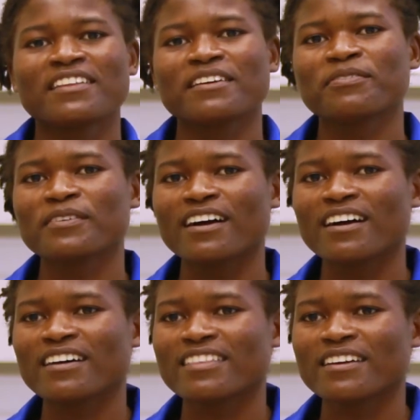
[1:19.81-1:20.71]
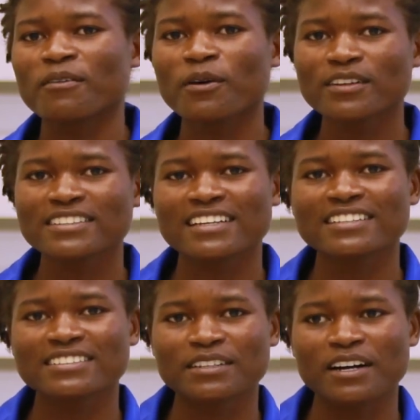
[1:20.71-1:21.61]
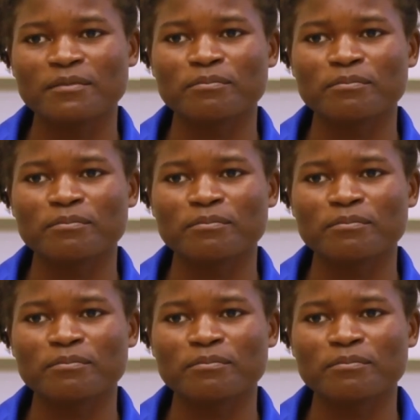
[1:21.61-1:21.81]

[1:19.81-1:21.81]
The world is